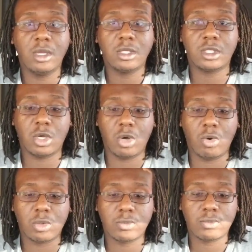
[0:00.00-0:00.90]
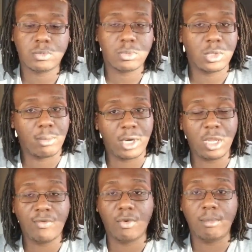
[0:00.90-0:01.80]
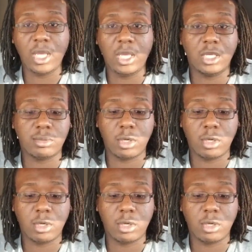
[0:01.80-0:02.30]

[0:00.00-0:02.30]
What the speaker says: So the money for me is